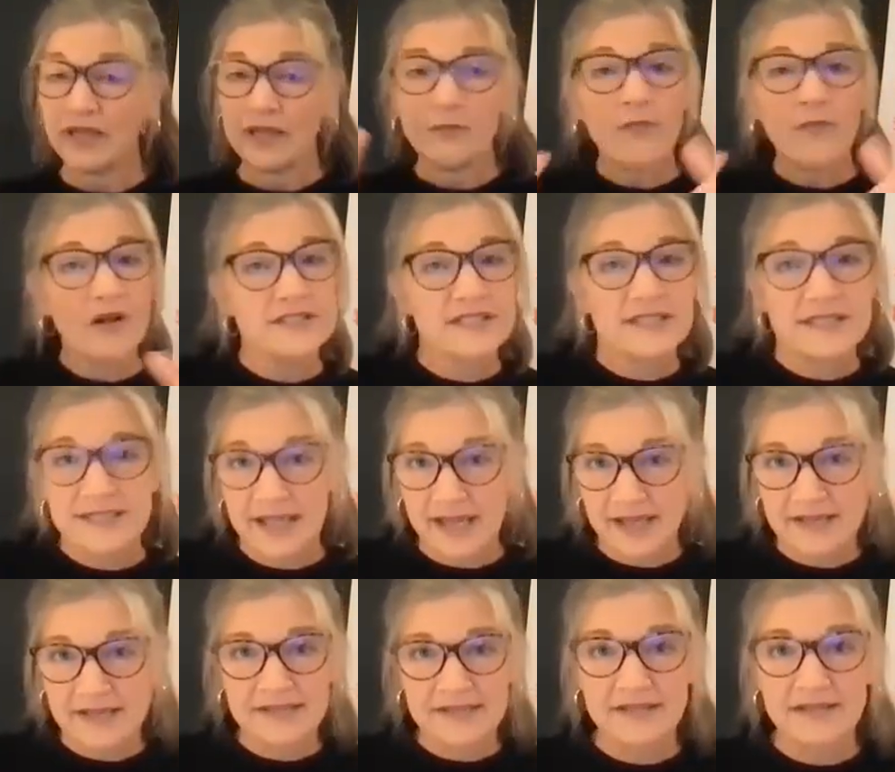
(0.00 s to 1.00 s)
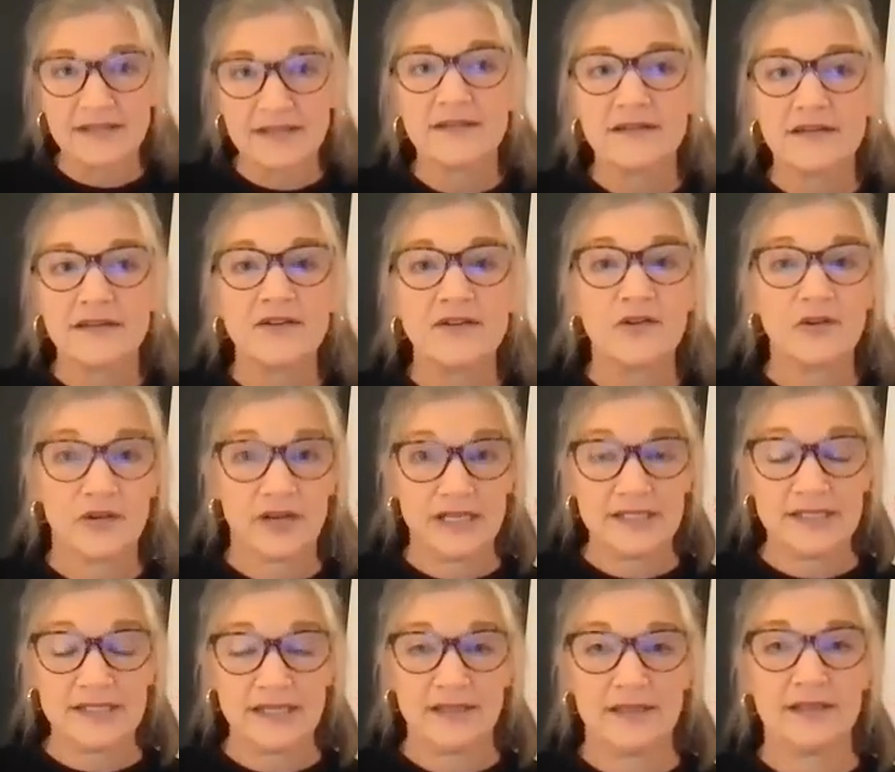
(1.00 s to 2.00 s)
We can multitask,
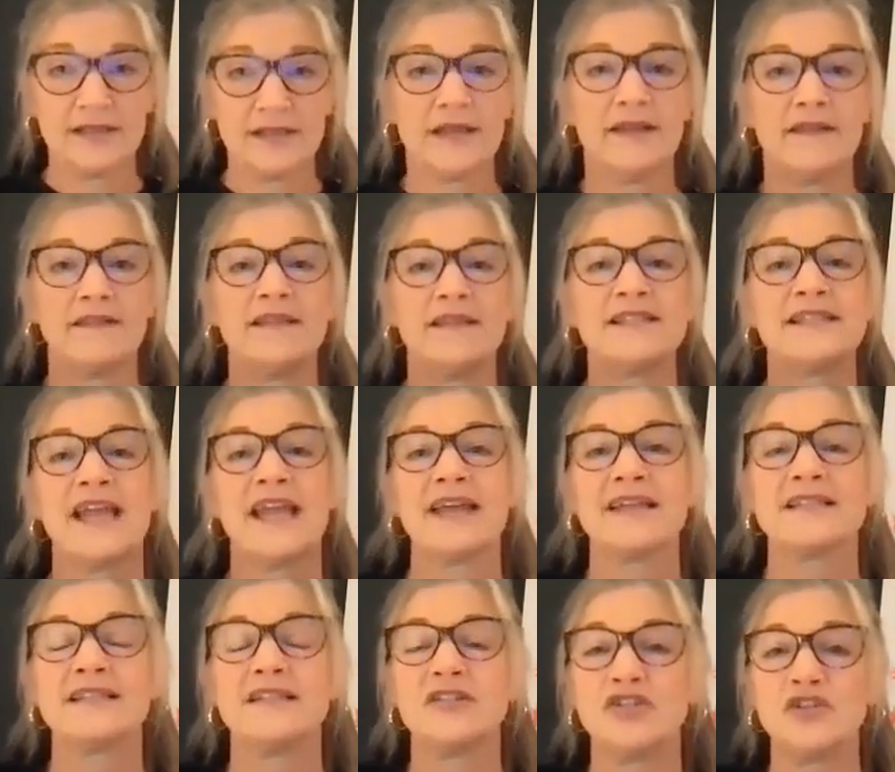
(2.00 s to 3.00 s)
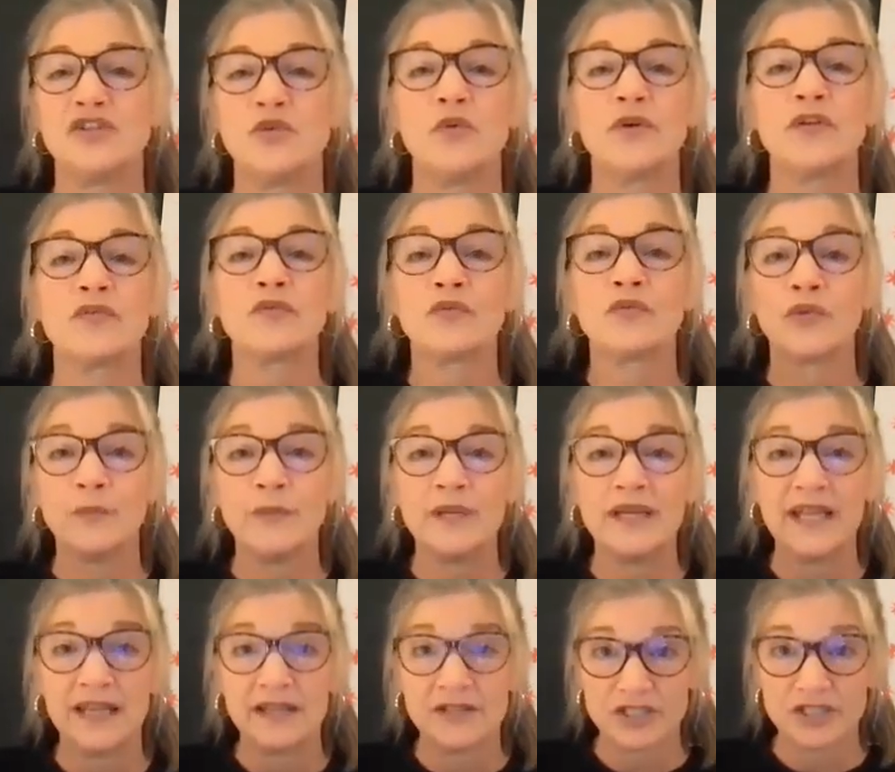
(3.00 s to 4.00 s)
great. This has to do with
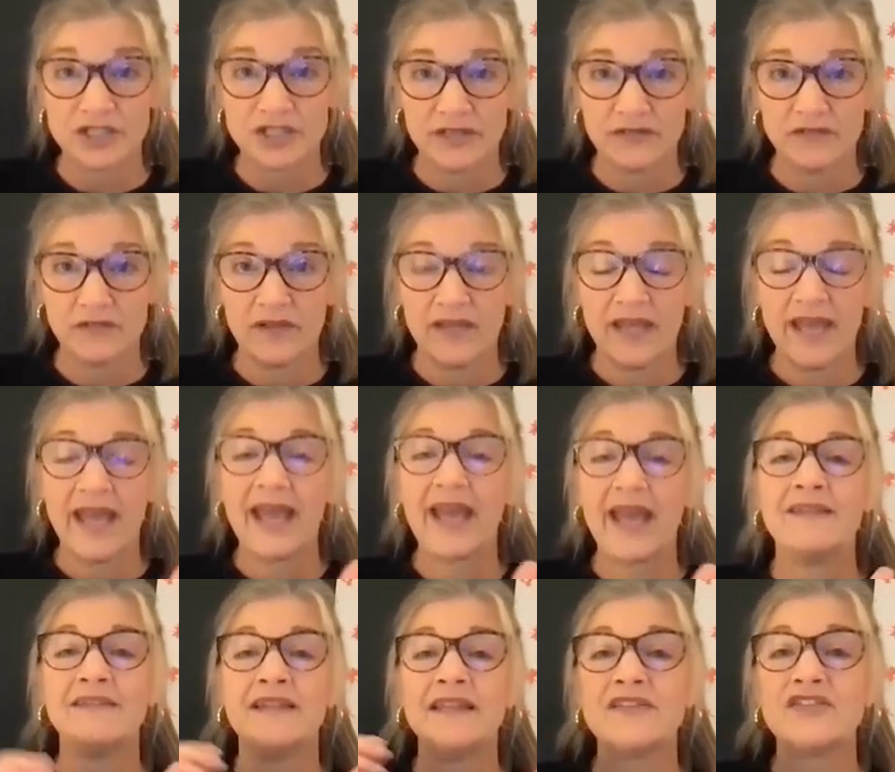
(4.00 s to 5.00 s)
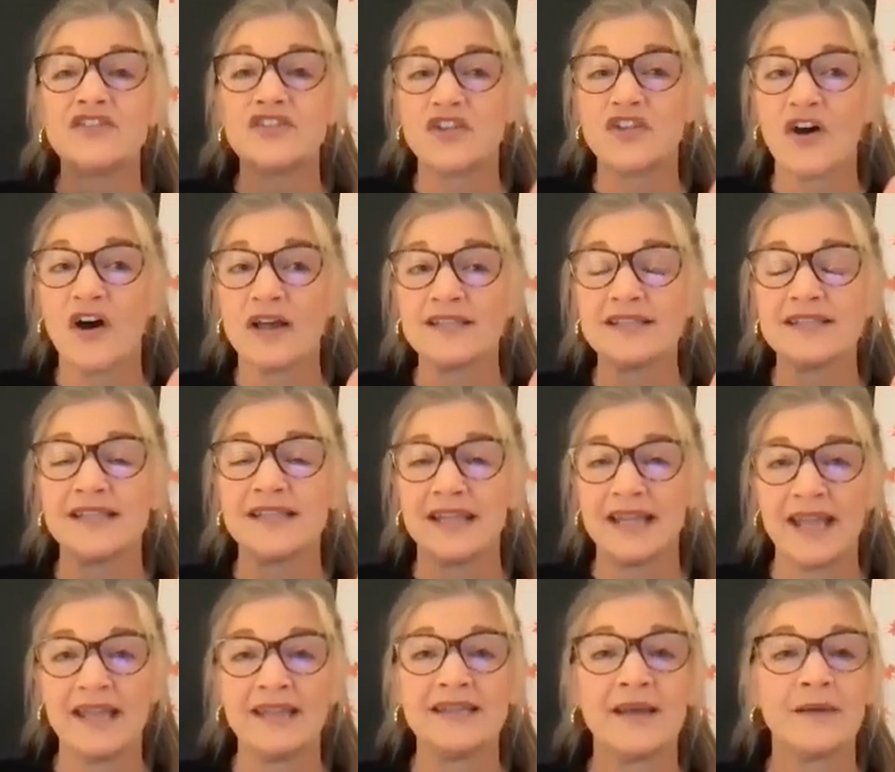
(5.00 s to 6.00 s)
rumination and these thoughts
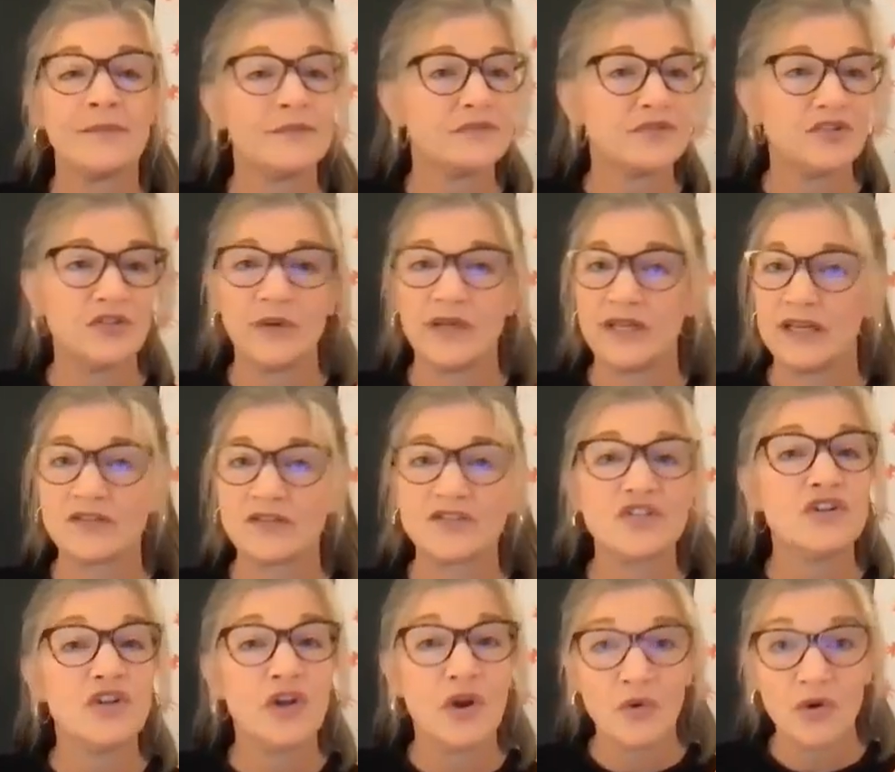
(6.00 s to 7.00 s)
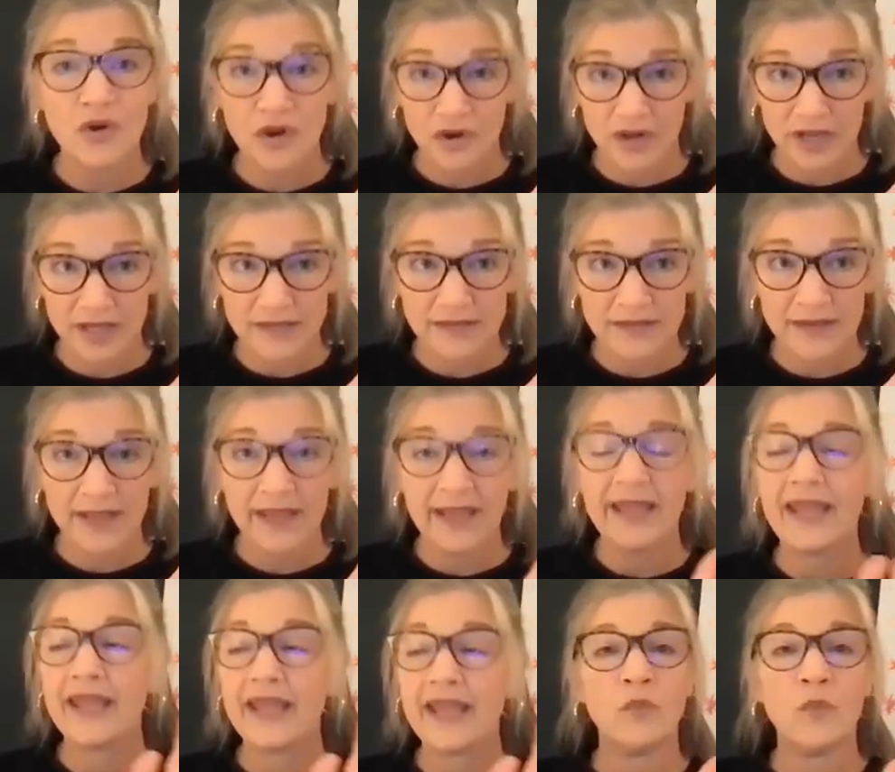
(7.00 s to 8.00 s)
that end up doing us no good.
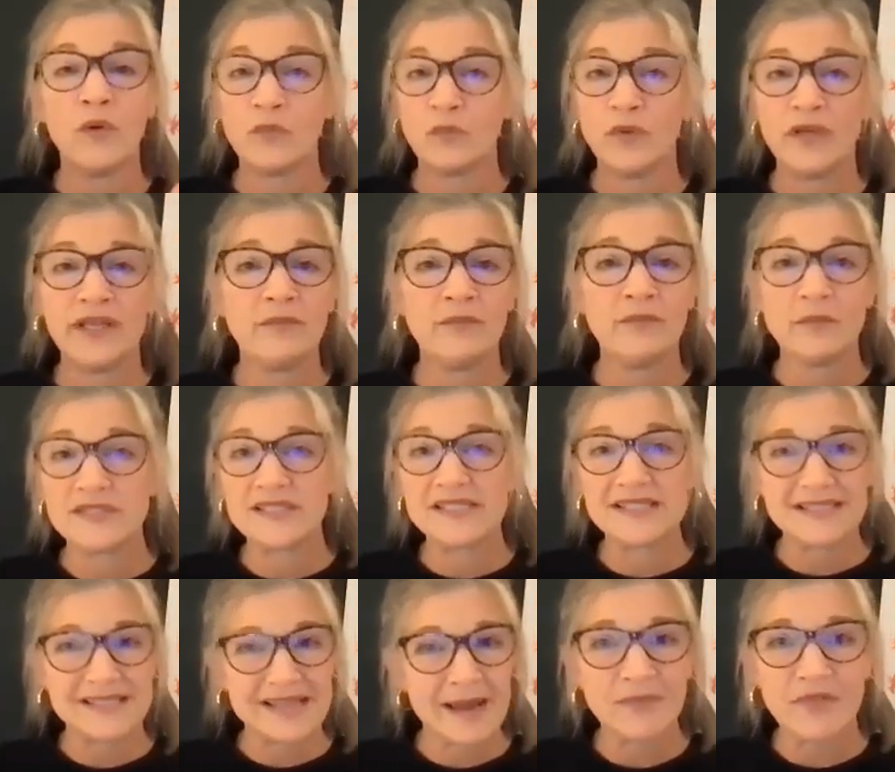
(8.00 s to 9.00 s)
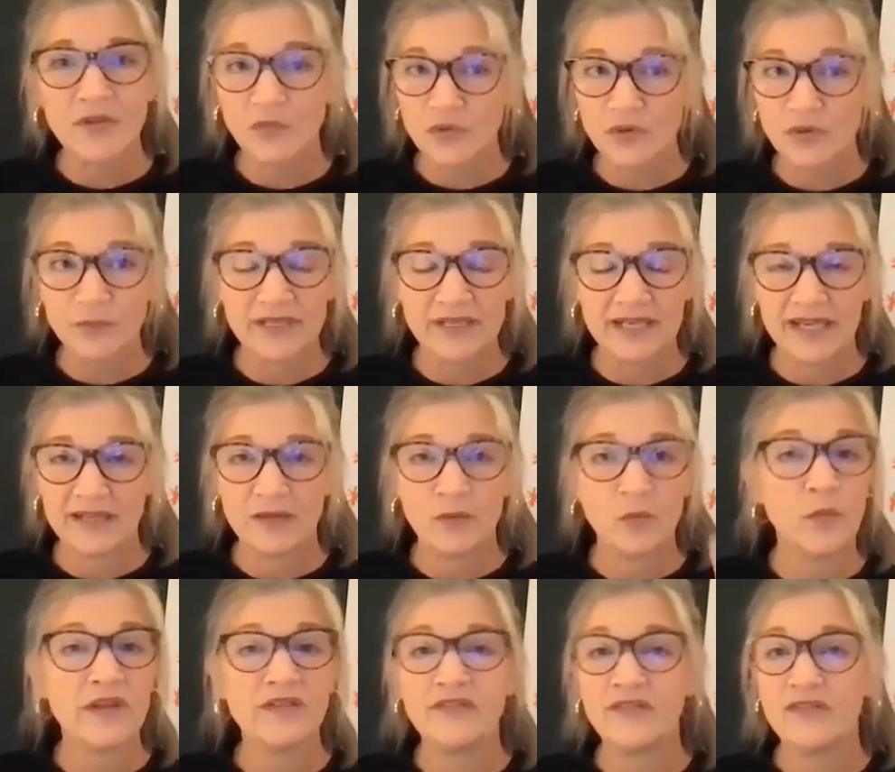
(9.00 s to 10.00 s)
And when we stop the
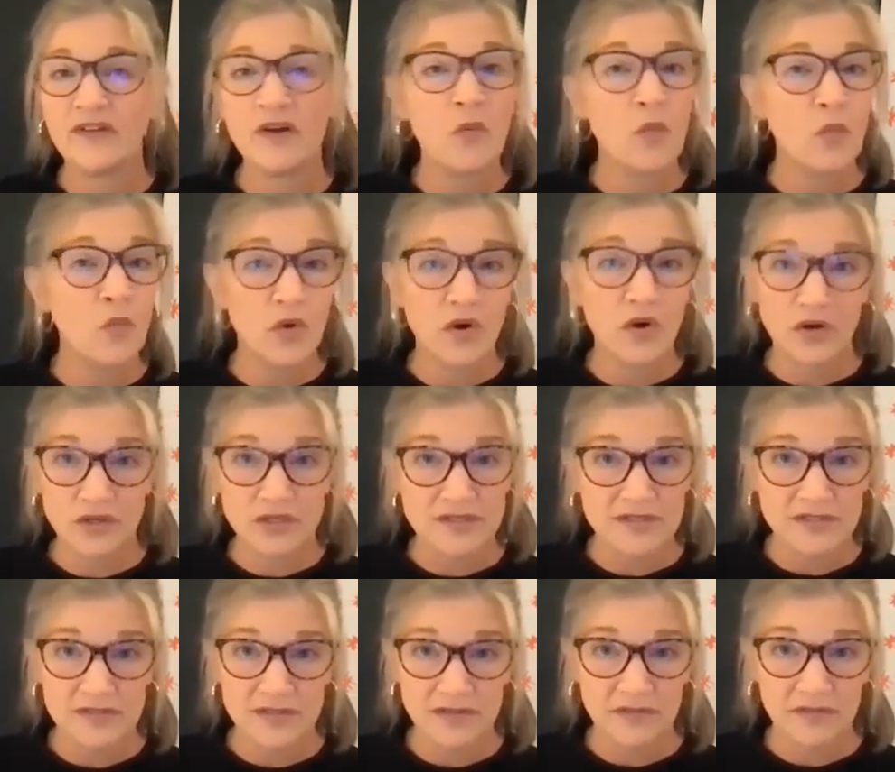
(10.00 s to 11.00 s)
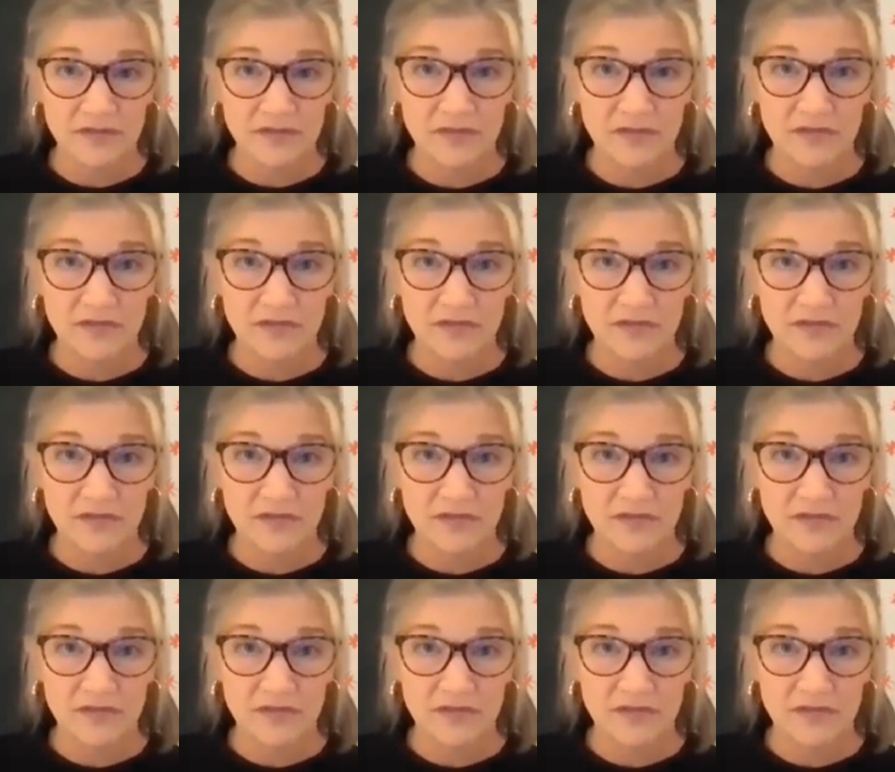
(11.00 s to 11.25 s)
ruminating, we feel worse,